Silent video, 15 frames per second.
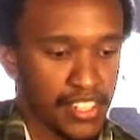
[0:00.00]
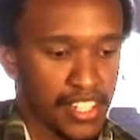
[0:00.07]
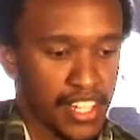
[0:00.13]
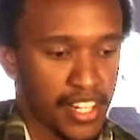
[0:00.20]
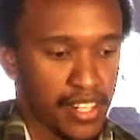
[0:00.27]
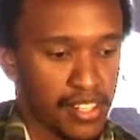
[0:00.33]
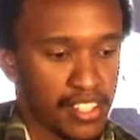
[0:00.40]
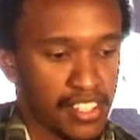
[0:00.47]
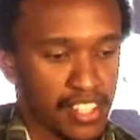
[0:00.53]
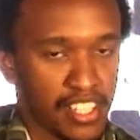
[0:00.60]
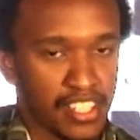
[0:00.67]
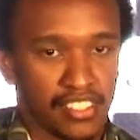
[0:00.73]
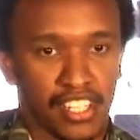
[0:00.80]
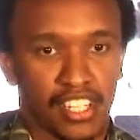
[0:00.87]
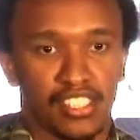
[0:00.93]
I
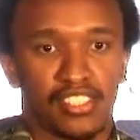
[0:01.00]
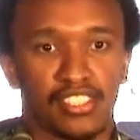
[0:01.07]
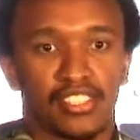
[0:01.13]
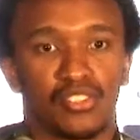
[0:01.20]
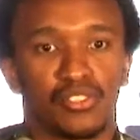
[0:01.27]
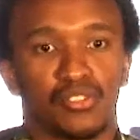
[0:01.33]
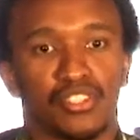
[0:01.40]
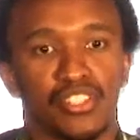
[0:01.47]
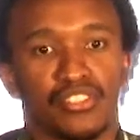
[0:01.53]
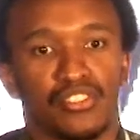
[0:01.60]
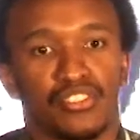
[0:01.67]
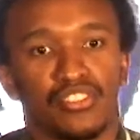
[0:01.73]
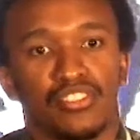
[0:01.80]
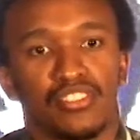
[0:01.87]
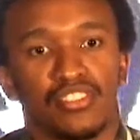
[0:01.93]
guess I can take 2
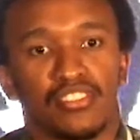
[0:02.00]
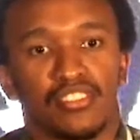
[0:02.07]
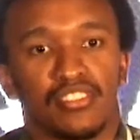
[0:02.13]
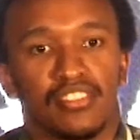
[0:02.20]
questions.